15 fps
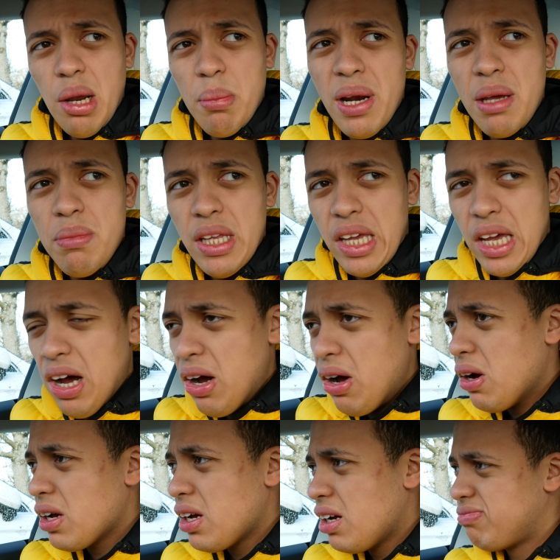I blame the
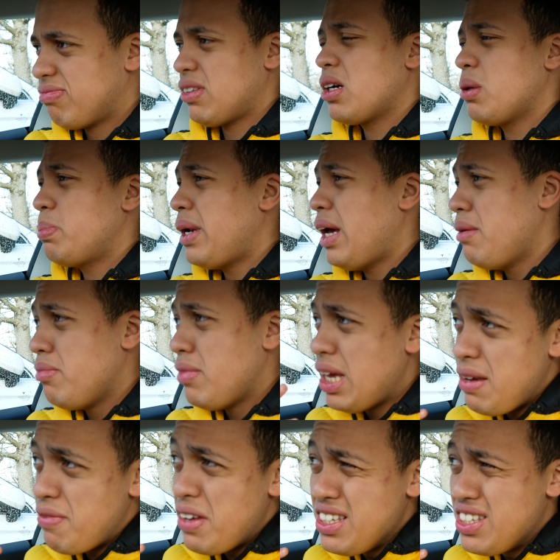car? I can blame
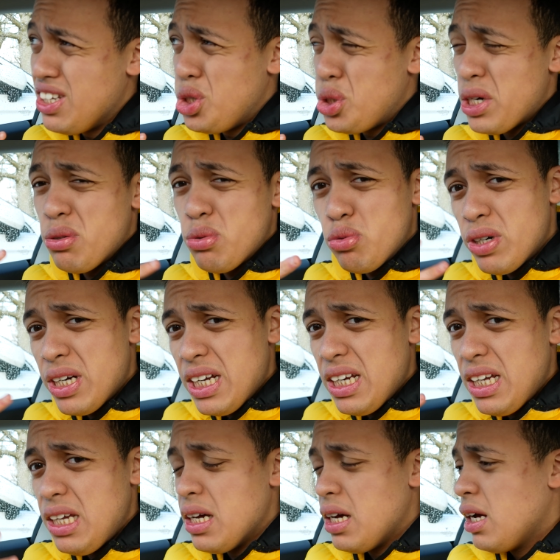EVs in general, really.